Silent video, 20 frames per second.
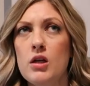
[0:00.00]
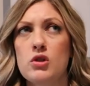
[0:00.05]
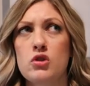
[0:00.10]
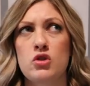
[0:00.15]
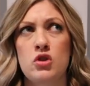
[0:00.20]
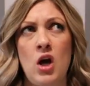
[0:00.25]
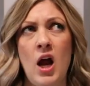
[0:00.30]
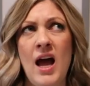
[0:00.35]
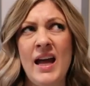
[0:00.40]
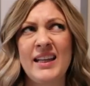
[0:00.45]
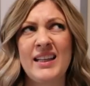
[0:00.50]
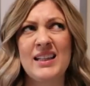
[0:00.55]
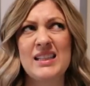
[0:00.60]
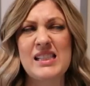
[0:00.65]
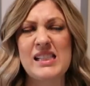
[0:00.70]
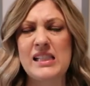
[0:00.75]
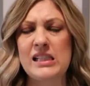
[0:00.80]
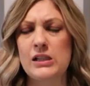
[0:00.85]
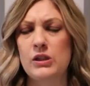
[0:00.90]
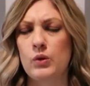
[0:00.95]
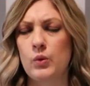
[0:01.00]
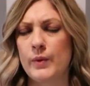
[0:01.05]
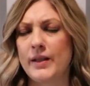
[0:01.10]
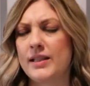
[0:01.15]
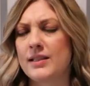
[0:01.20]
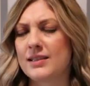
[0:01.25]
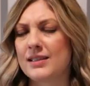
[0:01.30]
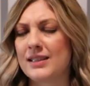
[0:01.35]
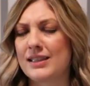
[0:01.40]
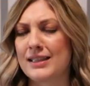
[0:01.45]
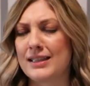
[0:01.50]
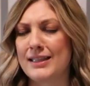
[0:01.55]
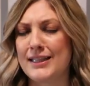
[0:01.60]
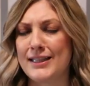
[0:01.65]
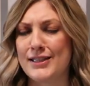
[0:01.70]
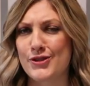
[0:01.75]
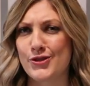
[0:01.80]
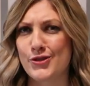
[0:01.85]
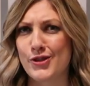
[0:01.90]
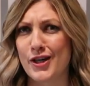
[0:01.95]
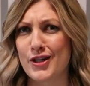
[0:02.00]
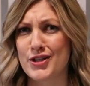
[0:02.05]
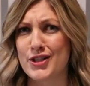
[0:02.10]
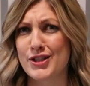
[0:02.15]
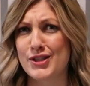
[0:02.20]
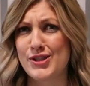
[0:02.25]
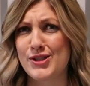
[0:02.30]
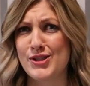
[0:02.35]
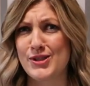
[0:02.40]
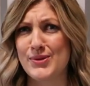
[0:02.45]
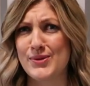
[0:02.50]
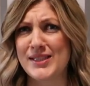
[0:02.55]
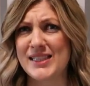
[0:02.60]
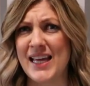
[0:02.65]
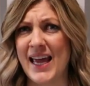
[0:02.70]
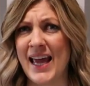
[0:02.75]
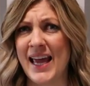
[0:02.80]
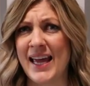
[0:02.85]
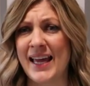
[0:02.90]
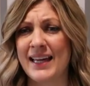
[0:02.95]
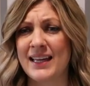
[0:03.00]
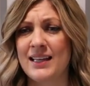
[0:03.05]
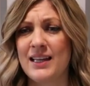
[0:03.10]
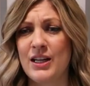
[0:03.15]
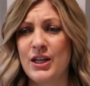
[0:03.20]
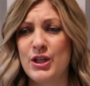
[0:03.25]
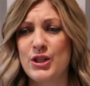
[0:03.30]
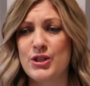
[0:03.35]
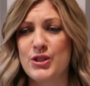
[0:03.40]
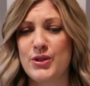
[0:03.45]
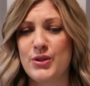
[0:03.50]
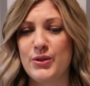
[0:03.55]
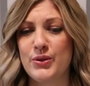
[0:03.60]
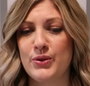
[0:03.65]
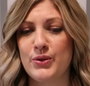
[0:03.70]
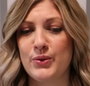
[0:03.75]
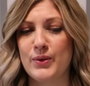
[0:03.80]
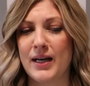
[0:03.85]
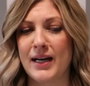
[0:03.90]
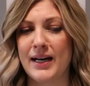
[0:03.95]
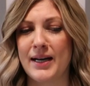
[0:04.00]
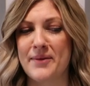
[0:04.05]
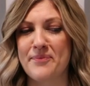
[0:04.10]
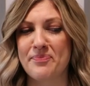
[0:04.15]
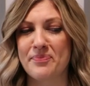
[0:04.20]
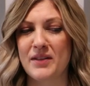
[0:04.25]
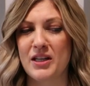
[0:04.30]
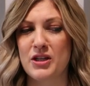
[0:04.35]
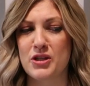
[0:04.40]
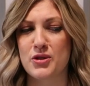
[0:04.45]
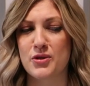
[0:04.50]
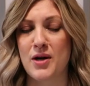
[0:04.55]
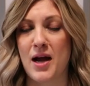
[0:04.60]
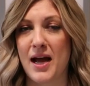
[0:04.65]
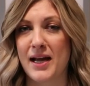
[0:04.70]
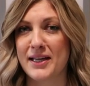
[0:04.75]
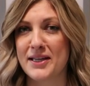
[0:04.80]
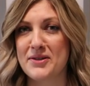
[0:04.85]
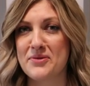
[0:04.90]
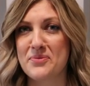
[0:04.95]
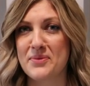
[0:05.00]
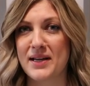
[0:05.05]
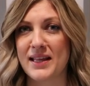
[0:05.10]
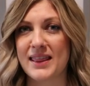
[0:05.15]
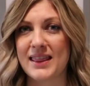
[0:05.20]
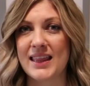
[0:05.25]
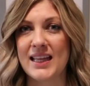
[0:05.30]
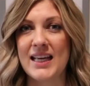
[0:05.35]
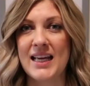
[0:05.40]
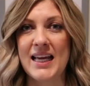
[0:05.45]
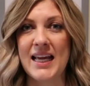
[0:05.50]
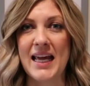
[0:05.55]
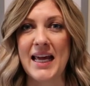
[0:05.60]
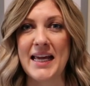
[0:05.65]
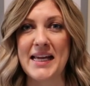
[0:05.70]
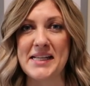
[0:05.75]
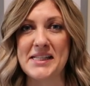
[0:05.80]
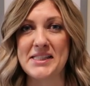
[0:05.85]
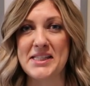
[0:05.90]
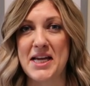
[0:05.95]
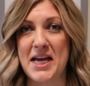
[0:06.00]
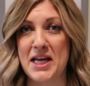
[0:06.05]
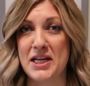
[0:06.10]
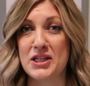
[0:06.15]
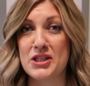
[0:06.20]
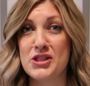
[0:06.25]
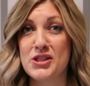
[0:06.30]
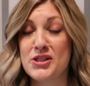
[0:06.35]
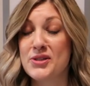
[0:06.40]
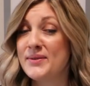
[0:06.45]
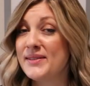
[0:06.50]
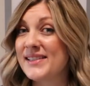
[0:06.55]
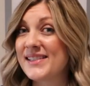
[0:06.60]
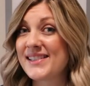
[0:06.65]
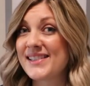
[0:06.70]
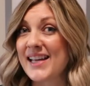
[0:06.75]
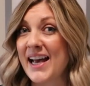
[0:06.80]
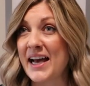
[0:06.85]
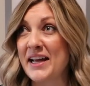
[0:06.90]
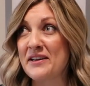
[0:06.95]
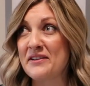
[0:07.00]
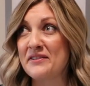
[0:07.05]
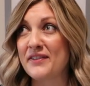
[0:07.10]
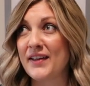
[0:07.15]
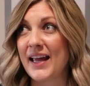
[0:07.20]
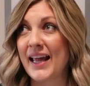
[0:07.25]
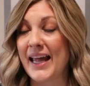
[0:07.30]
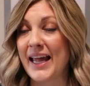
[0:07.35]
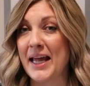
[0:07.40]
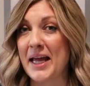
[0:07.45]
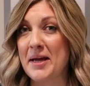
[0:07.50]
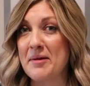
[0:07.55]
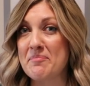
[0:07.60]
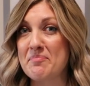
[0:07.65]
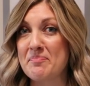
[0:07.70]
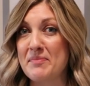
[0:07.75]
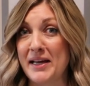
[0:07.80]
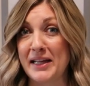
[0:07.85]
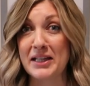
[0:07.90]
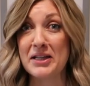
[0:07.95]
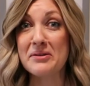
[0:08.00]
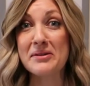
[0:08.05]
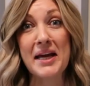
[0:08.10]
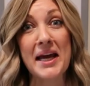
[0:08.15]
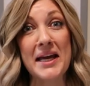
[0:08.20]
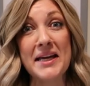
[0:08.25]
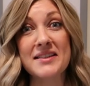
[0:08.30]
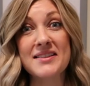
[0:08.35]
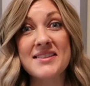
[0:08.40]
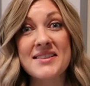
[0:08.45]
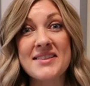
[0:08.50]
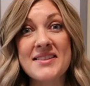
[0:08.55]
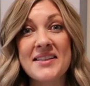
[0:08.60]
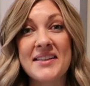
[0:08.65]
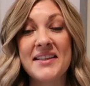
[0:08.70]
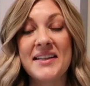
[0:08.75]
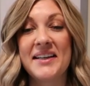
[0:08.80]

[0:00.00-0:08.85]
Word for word: Drying it's a little weird. The instructions do say to dry it with a tennis shoe inside of a pillowcase